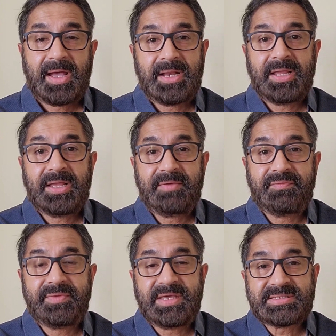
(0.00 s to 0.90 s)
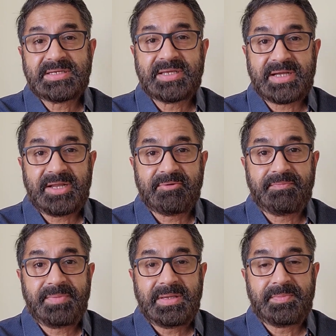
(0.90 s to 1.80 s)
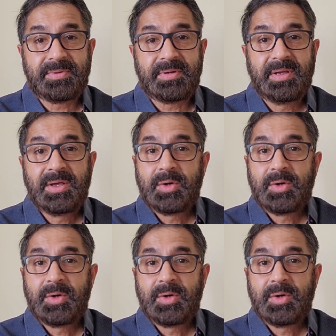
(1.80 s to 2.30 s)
And if these are the kind of people